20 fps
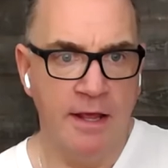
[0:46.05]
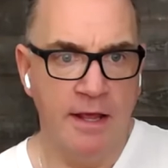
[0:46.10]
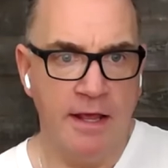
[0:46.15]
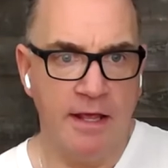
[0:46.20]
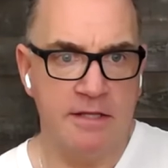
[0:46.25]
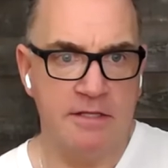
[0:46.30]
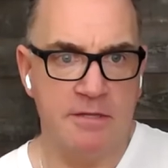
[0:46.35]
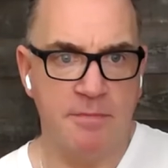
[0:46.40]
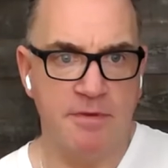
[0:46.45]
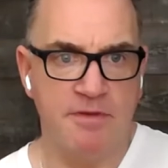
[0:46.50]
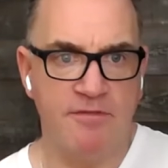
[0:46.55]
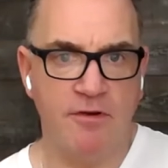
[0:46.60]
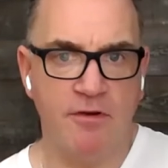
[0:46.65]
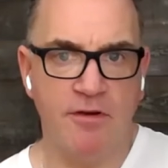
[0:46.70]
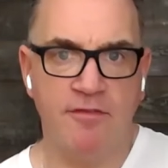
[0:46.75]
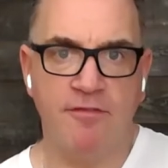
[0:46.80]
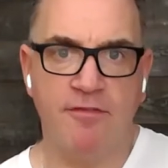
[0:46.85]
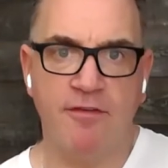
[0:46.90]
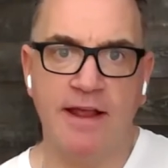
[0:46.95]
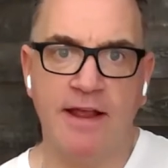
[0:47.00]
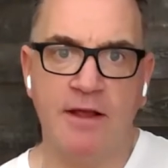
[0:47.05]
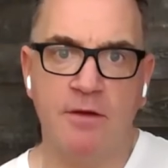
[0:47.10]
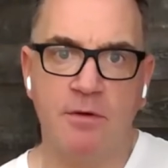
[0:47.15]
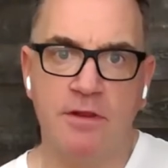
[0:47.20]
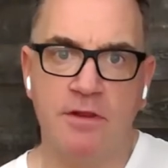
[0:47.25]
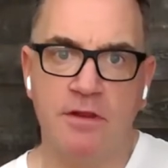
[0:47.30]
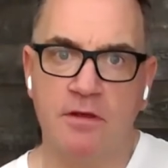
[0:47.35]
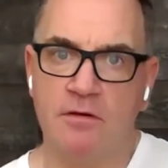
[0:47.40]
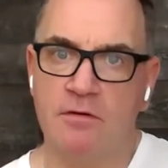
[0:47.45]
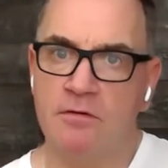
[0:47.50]
And to be very frank with
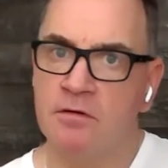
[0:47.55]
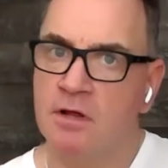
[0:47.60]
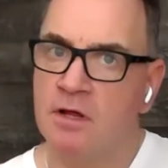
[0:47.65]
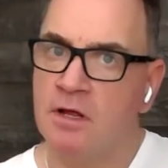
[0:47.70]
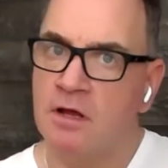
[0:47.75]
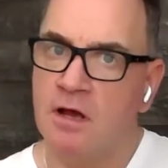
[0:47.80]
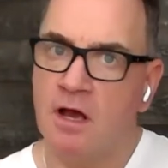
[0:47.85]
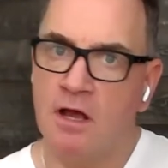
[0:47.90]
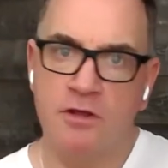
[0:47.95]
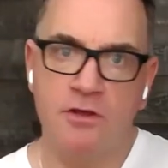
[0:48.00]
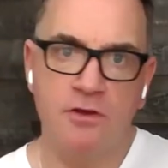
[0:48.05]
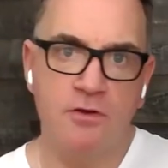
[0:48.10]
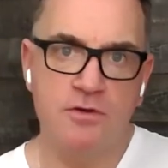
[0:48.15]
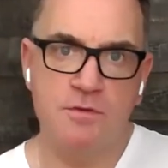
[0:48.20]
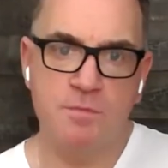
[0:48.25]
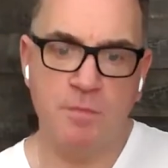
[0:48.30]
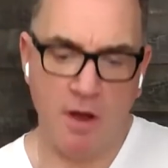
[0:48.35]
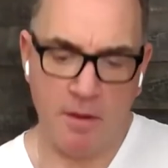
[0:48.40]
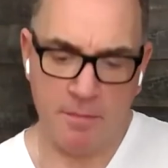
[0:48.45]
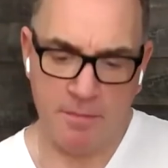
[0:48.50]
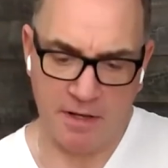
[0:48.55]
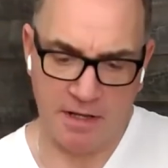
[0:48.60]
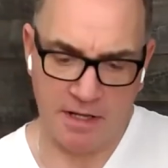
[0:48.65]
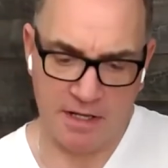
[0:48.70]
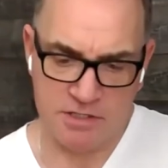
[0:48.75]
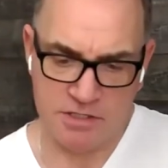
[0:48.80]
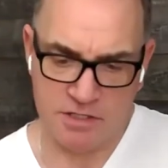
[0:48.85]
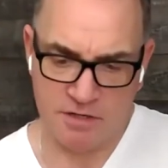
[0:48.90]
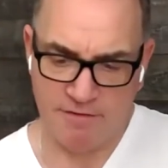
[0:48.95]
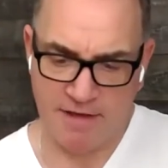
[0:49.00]
you, a huge
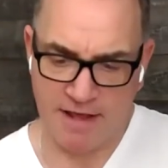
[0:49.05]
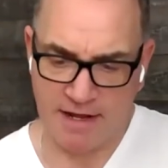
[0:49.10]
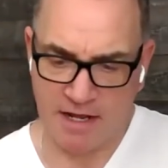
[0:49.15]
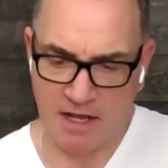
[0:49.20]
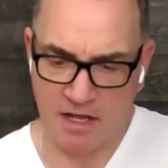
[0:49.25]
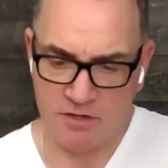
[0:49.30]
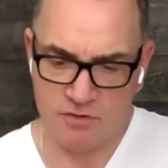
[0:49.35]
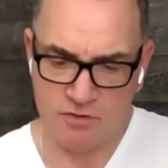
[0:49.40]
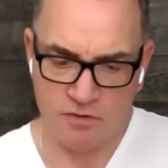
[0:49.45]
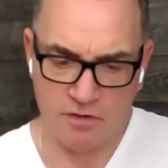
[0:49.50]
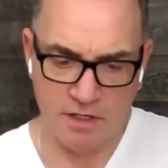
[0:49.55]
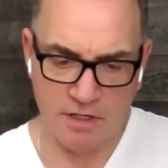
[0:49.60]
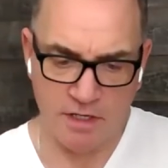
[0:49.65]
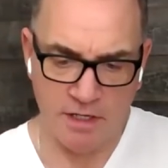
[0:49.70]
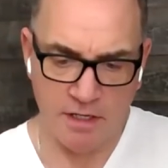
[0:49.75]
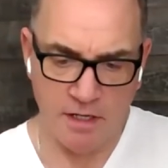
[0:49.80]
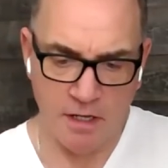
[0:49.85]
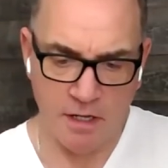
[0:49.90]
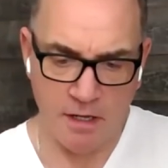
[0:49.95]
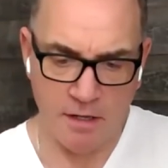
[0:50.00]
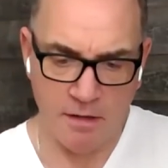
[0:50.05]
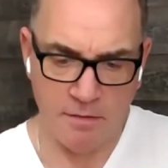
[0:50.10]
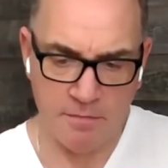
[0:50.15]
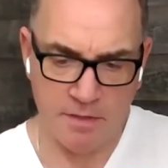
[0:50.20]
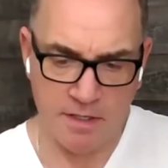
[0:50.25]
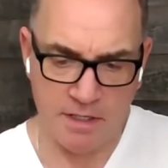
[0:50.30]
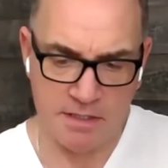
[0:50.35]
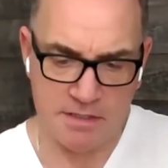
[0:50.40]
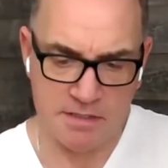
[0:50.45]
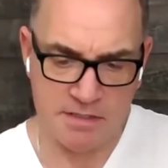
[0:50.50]
population of our country um,
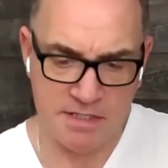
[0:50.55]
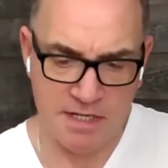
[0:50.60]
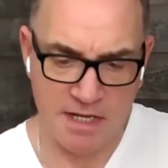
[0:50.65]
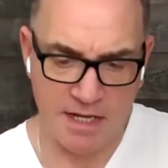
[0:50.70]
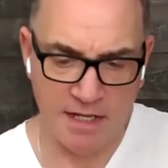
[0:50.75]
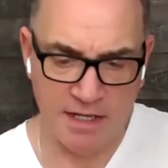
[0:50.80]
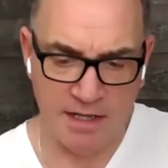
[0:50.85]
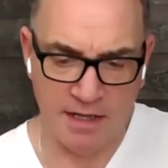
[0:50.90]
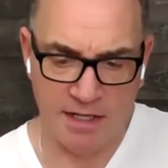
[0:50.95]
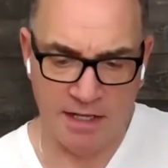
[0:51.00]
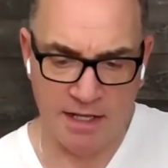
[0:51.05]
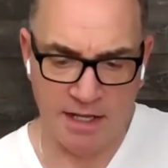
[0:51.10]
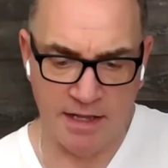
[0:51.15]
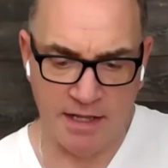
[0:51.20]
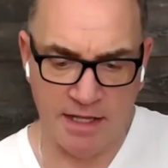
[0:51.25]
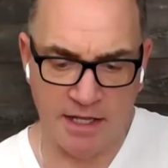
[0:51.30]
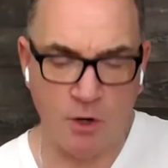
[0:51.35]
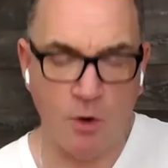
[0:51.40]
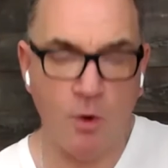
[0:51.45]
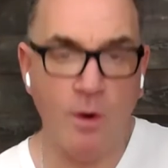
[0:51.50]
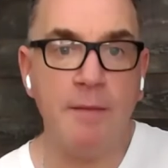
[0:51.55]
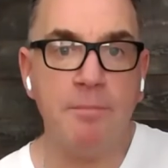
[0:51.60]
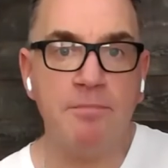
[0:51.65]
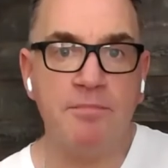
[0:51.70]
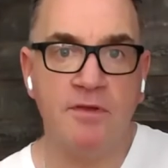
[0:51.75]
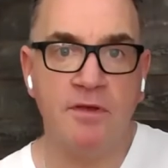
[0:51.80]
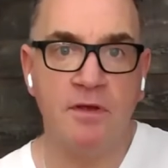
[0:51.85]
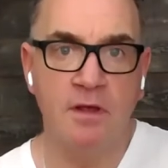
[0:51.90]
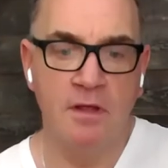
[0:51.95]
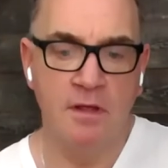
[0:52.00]
is Ill,
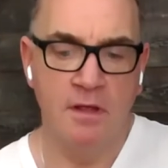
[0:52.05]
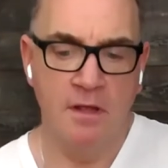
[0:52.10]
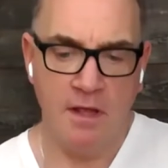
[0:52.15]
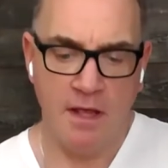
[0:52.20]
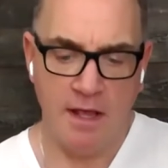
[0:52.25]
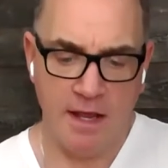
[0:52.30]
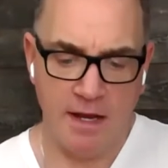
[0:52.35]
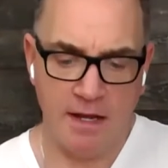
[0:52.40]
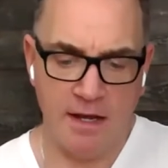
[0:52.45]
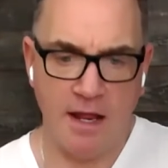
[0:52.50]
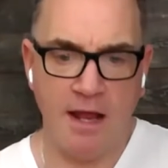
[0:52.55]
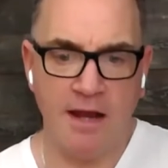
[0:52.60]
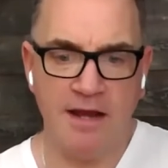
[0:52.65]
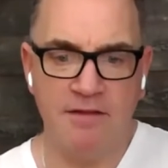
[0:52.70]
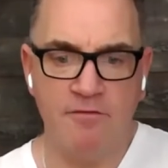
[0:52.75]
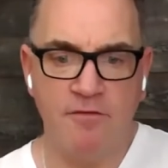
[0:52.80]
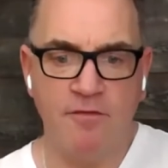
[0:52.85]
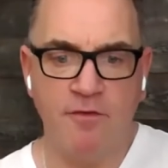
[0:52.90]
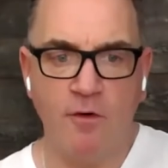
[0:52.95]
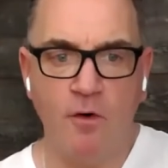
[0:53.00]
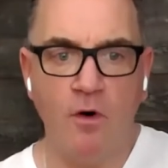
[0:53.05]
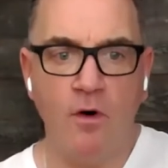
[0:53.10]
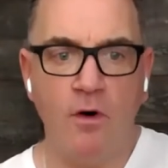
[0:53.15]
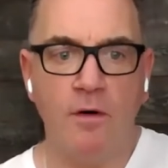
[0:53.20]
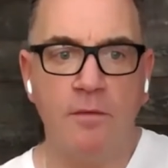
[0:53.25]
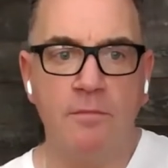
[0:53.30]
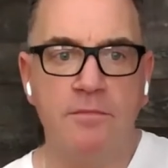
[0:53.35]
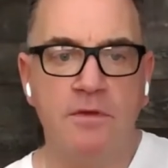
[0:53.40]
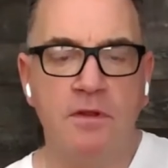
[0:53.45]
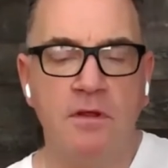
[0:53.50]
ill-equipped and
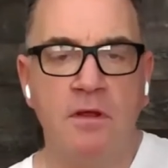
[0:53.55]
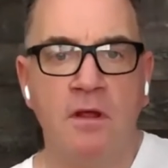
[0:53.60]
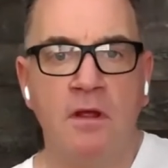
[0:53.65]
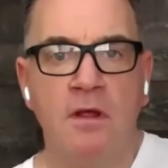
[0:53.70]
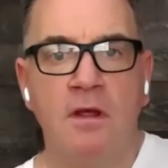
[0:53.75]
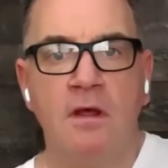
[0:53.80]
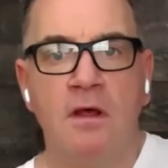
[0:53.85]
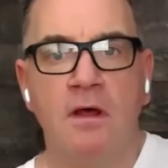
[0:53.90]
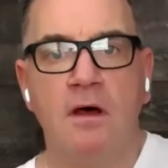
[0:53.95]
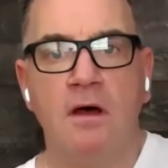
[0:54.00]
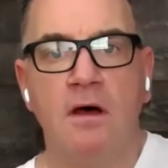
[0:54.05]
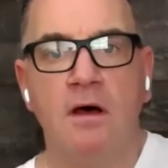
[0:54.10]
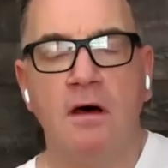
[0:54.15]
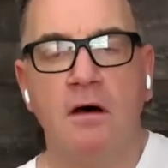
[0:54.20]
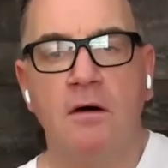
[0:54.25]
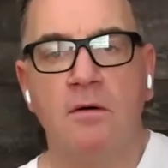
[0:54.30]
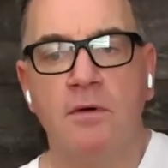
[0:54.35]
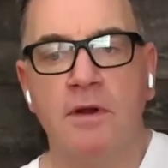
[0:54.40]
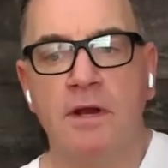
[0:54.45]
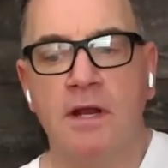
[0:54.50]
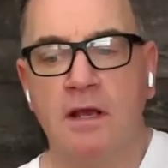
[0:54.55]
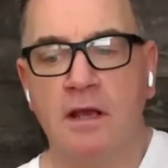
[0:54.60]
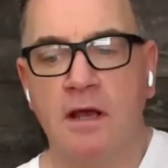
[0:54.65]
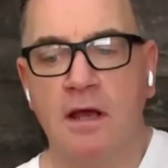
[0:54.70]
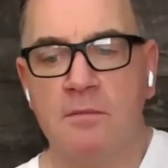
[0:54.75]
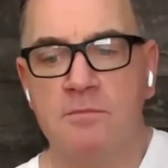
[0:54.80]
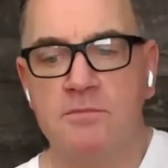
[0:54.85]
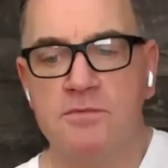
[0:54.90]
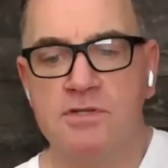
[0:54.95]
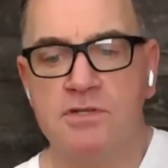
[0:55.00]
uninformed uh, when it
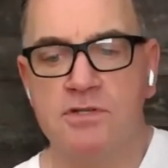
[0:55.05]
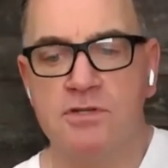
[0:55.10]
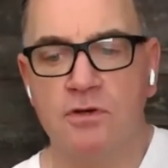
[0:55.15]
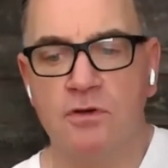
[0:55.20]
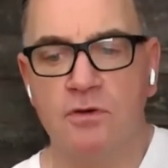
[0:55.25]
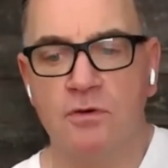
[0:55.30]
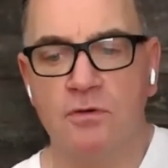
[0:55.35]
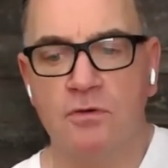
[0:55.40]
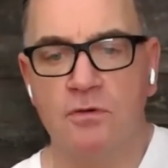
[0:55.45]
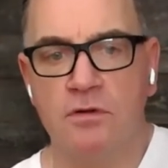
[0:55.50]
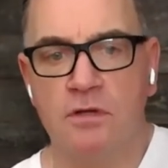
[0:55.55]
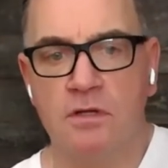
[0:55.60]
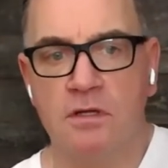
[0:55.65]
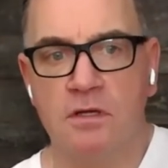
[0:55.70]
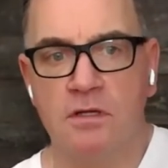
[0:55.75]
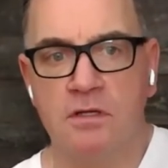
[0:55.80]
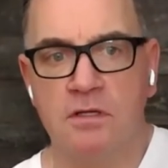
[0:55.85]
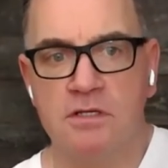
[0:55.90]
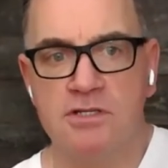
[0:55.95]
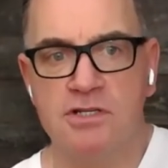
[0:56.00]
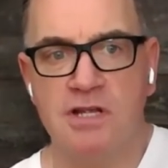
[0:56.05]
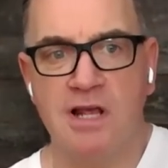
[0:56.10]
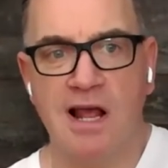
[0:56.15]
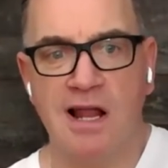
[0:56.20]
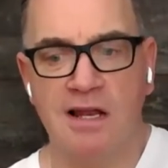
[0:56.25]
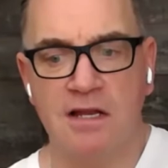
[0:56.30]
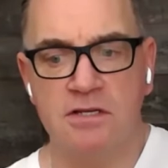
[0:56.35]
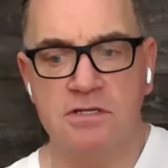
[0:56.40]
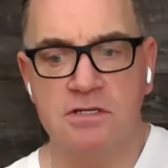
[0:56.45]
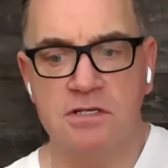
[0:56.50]
comes to the the
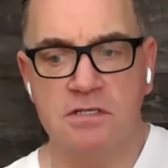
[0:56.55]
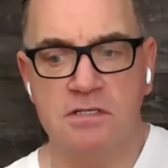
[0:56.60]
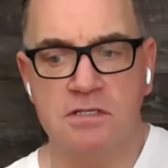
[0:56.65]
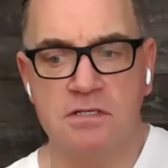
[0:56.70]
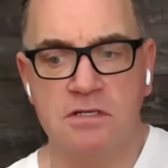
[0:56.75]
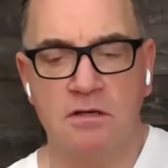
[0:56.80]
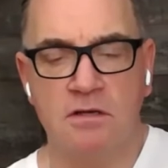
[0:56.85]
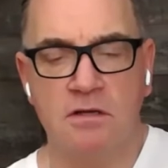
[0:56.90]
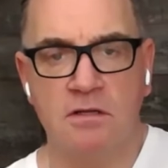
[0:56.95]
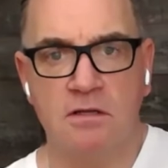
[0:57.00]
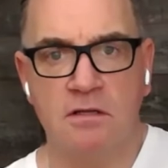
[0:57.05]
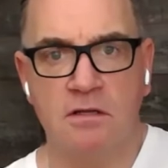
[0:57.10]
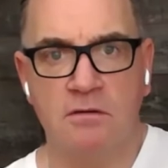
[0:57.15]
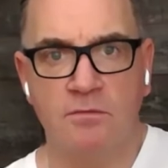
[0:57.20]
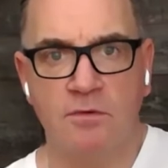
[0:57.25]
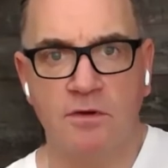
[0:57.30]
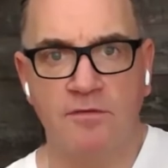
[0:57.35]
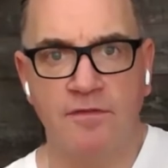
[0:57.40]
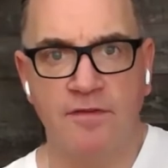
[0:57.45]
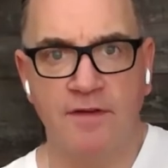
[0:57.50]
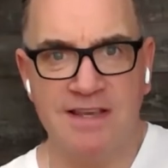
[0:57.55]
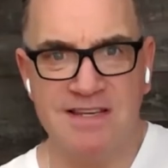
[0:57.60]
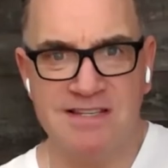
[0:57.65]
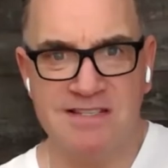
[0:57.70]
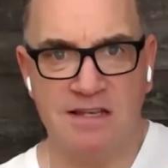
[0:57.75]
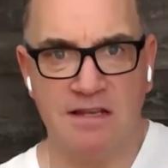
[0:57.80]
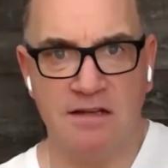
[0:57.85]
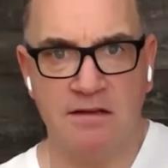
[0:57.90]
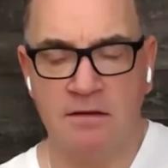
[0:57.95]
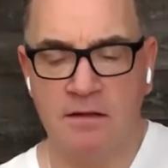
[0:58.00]
challenges that that we're
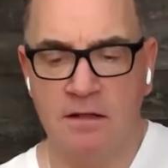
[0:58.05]
facing.